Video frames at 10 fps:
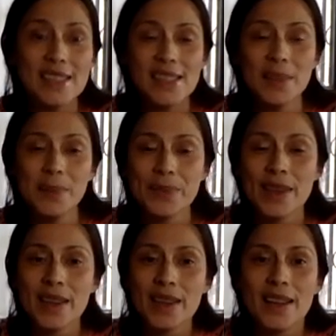some,
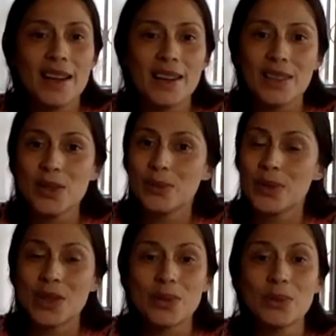
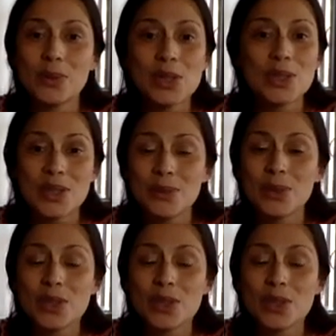we should